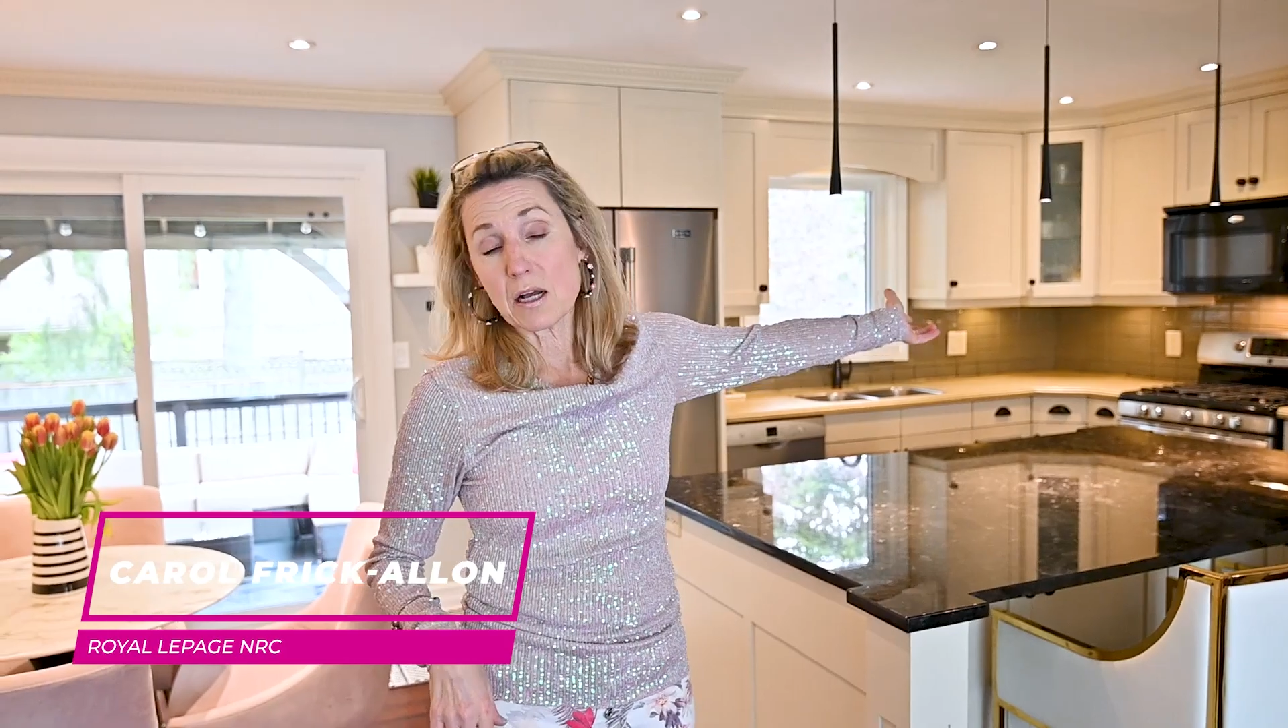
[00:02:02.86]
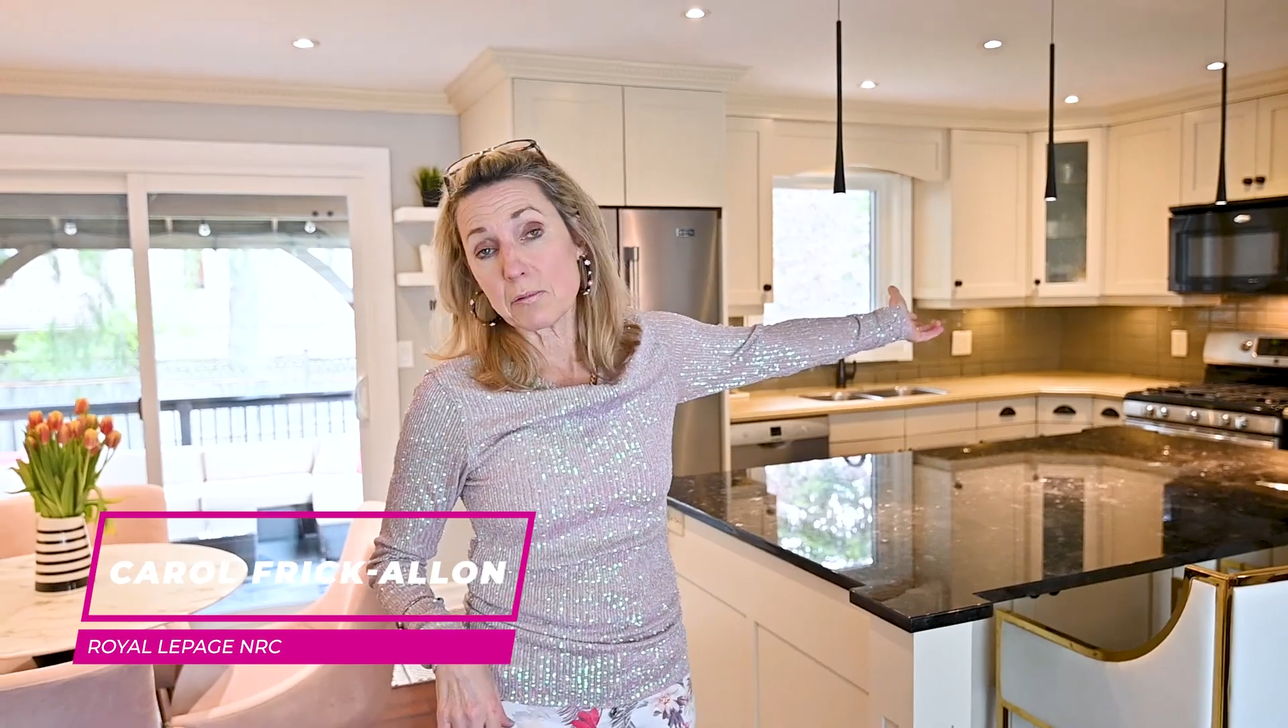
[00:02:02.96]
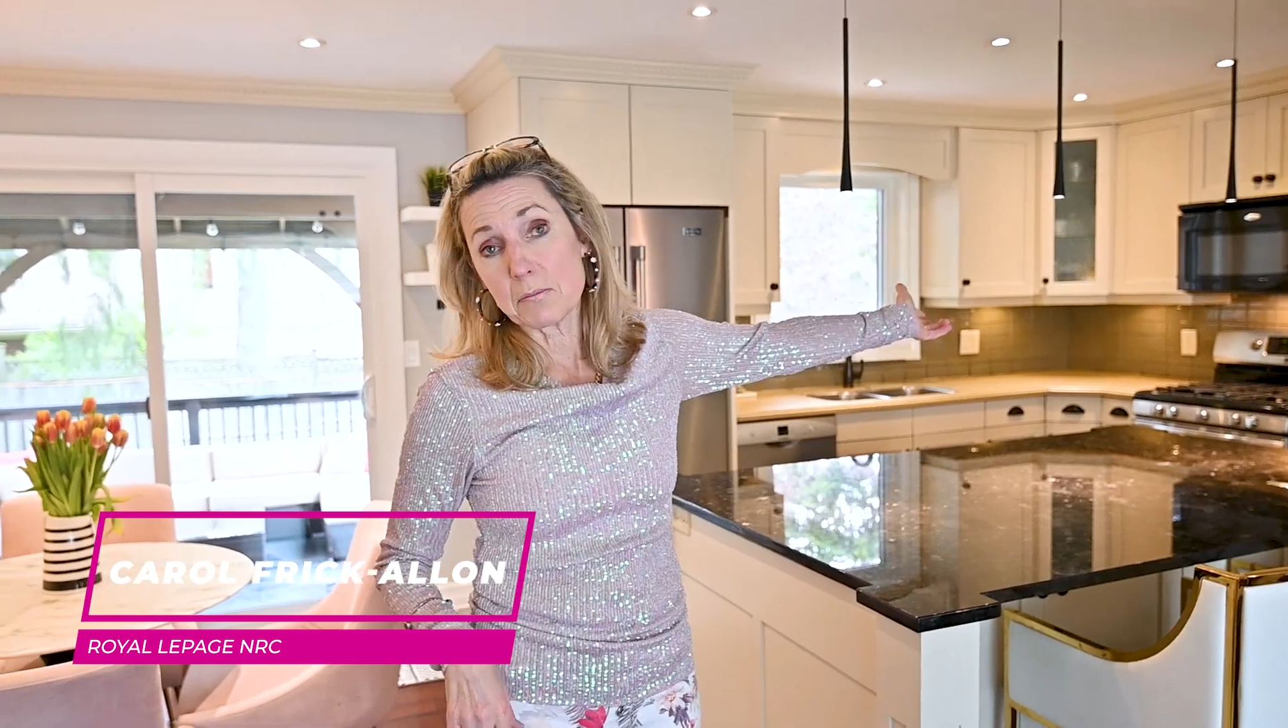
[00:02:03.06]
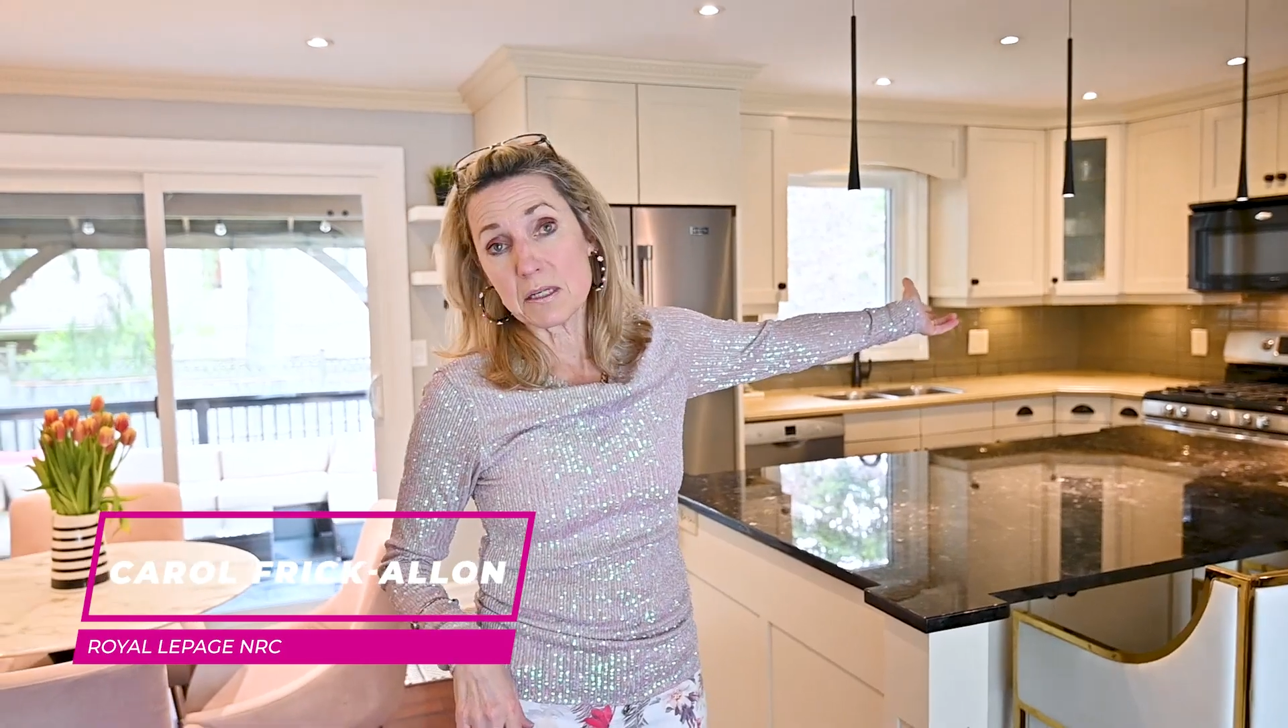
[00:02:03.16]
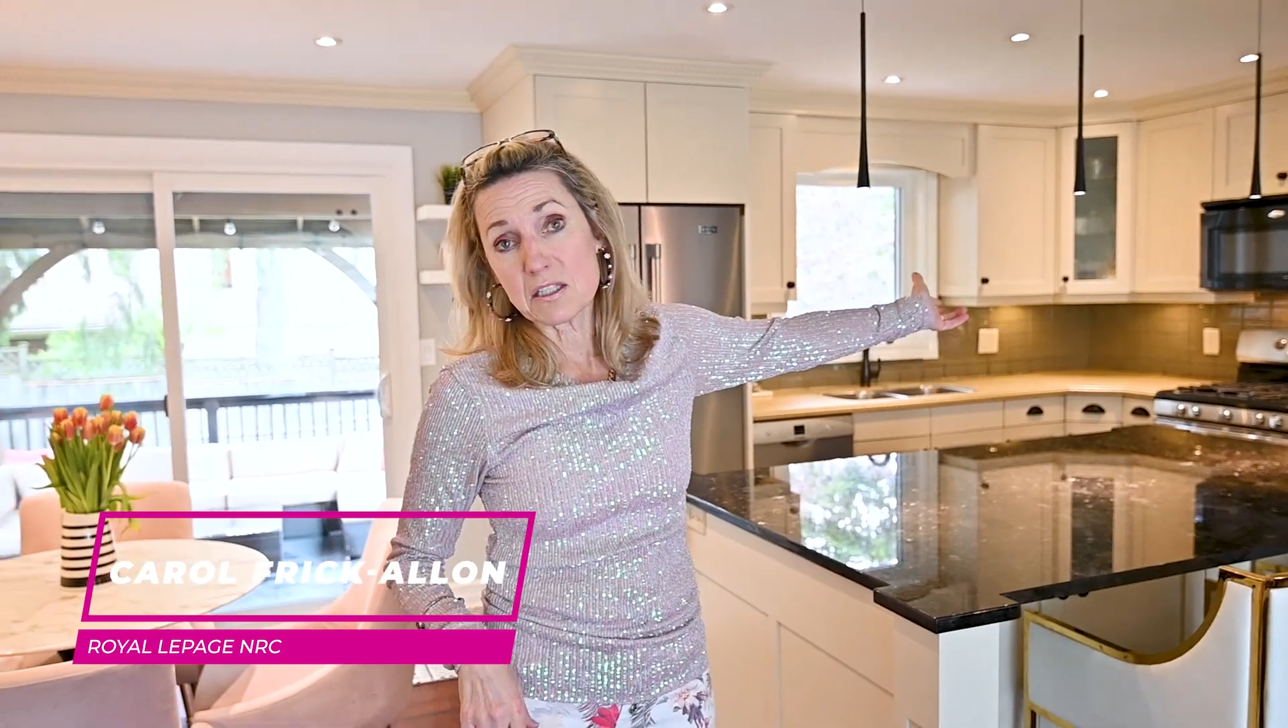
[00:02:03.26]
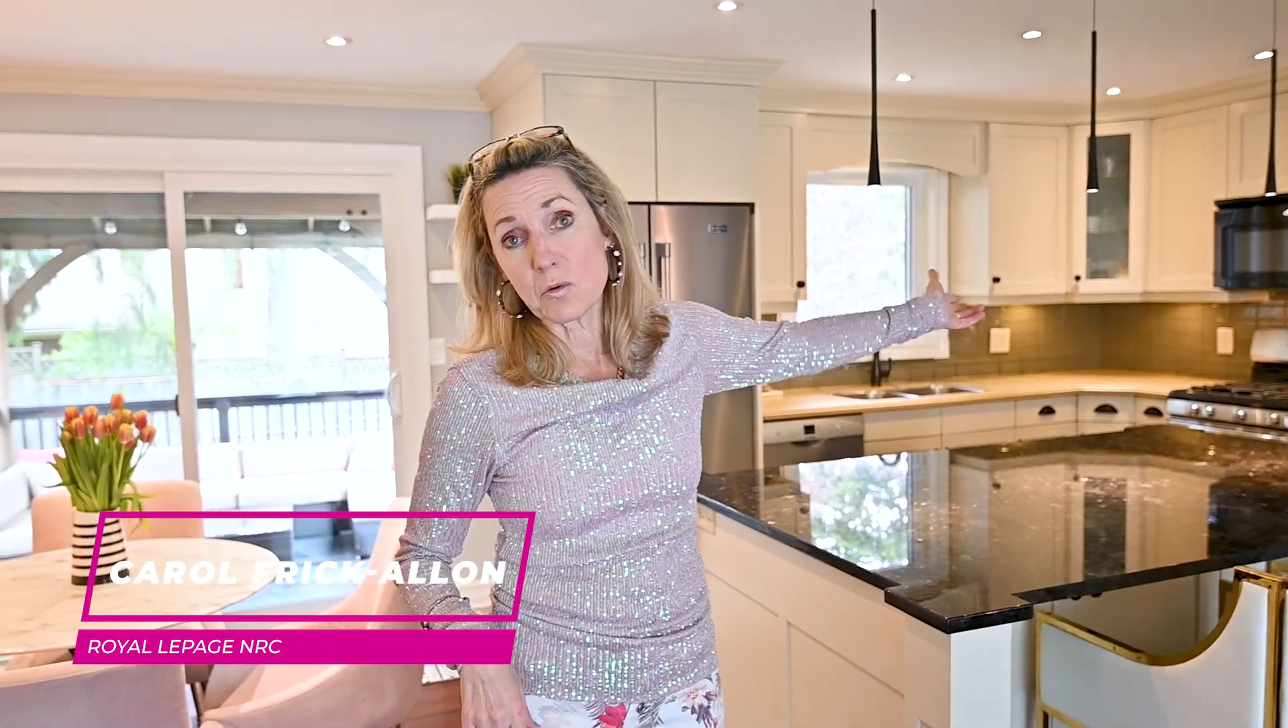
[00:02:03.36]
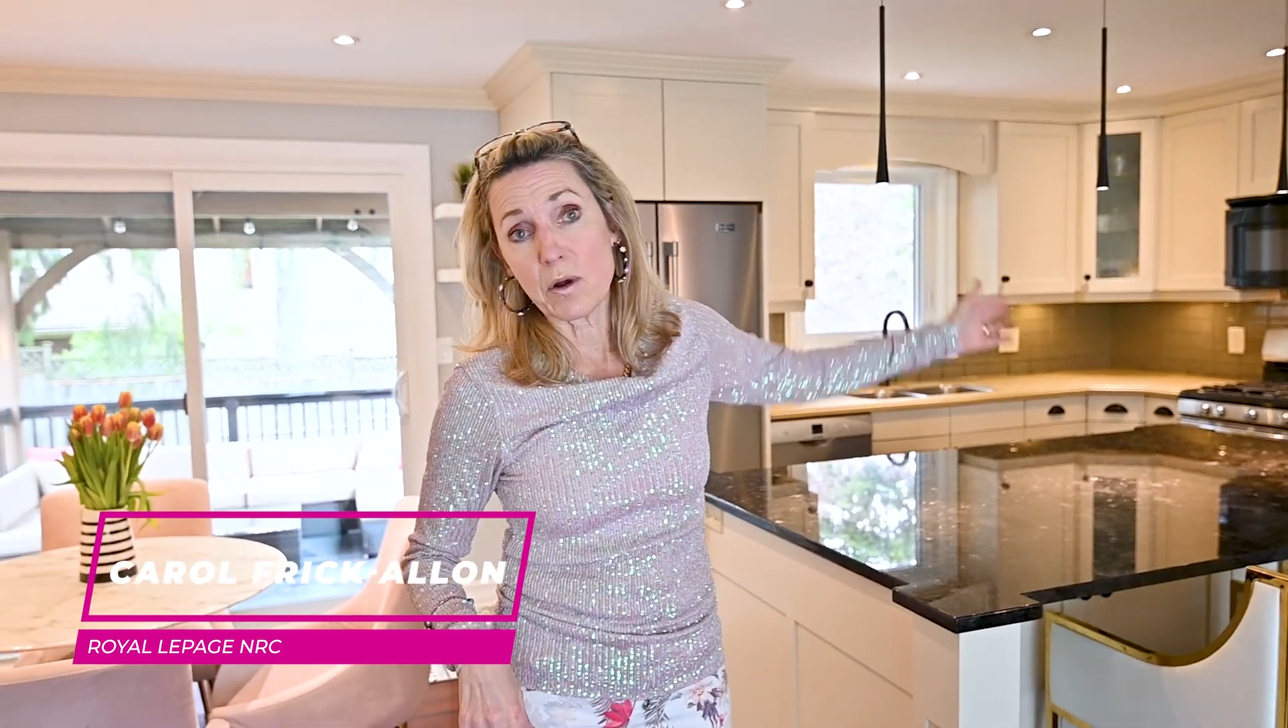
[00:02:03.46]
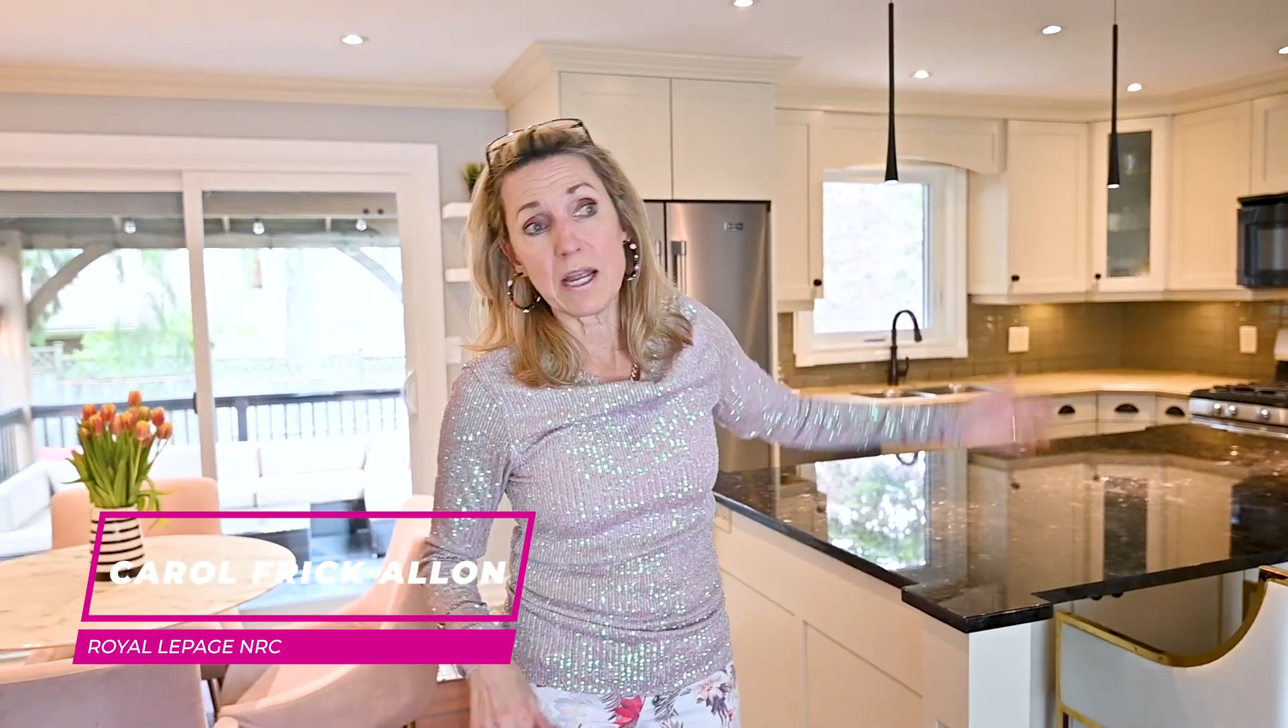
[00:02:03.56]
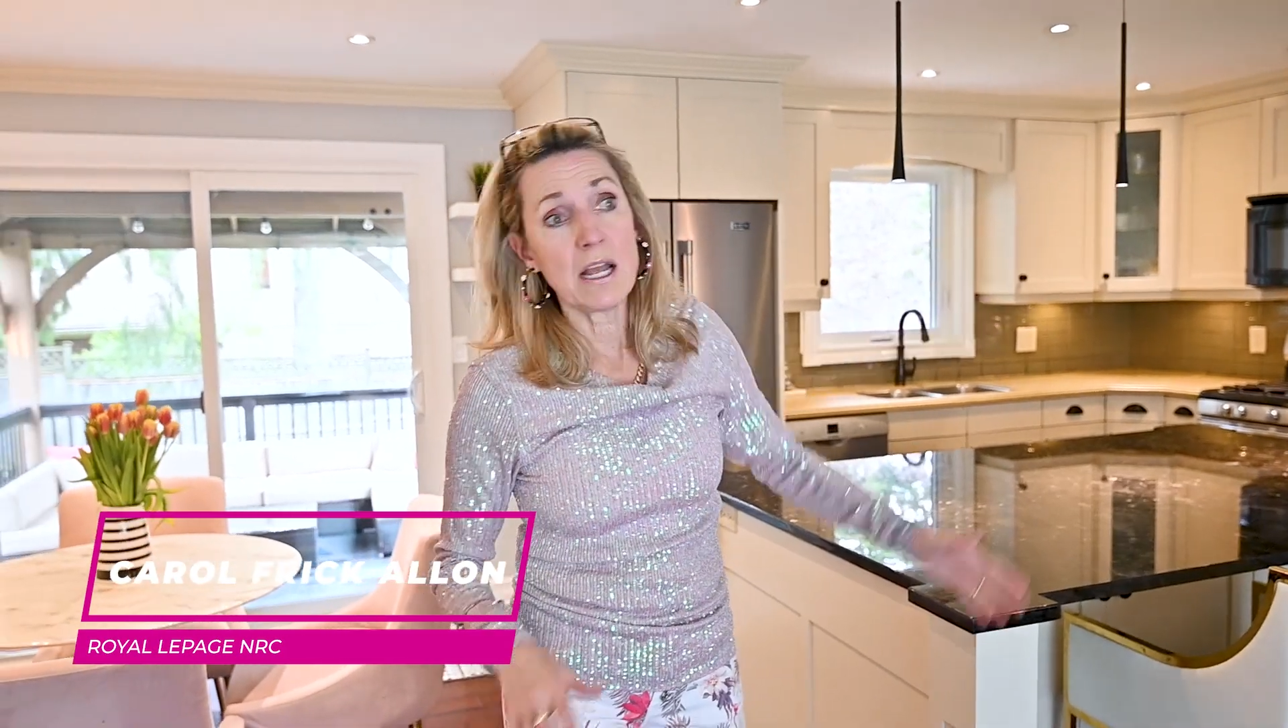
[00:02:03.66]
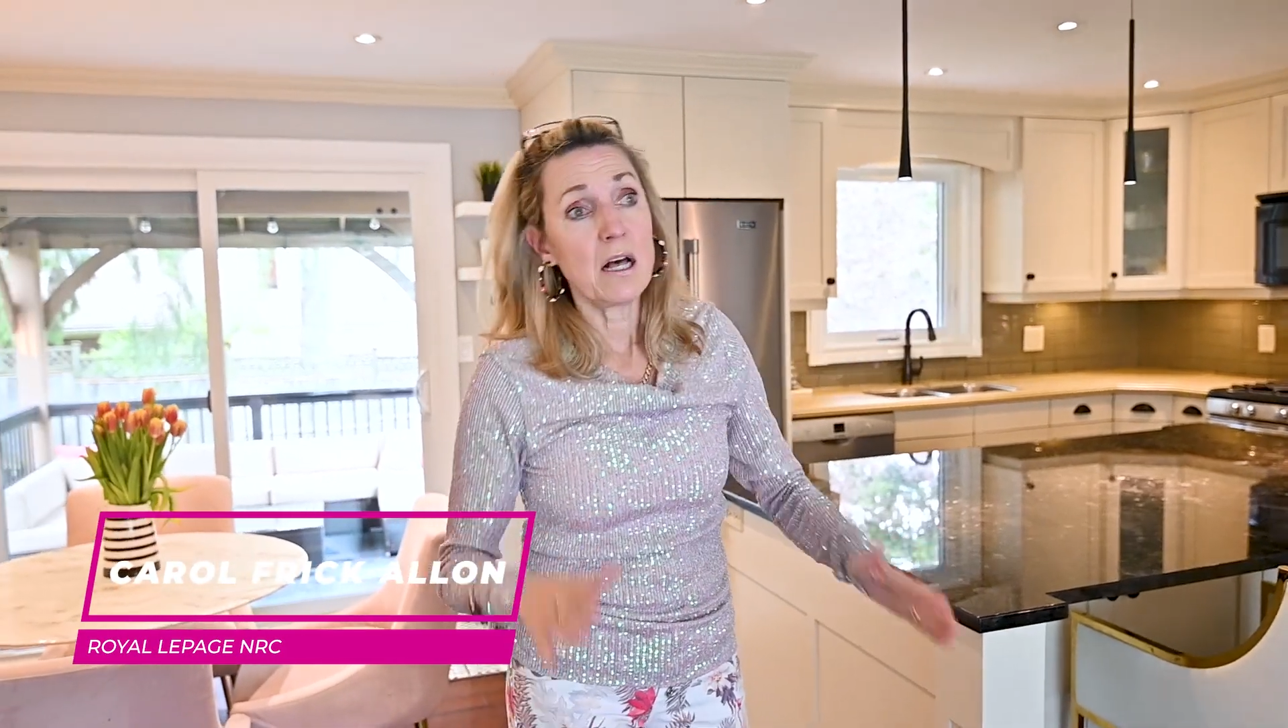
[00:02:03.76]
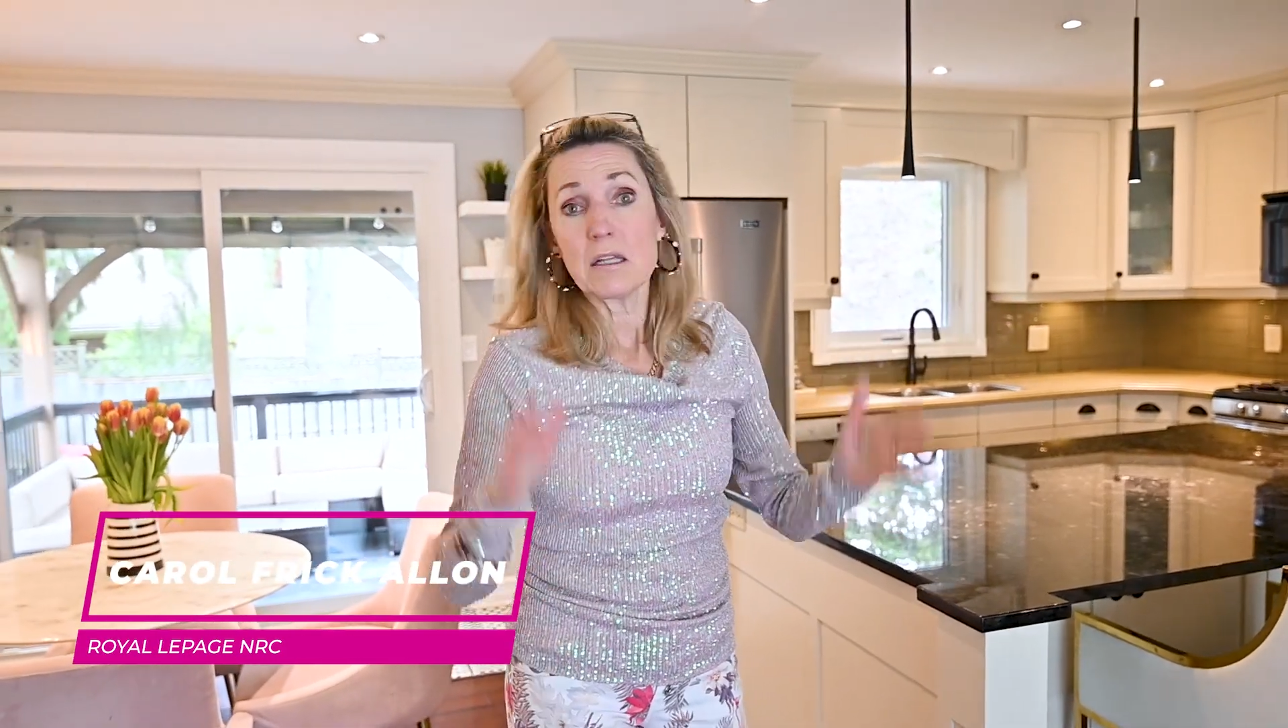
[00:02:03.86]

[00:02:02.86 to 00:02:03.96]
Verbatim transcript: a couple minutes away.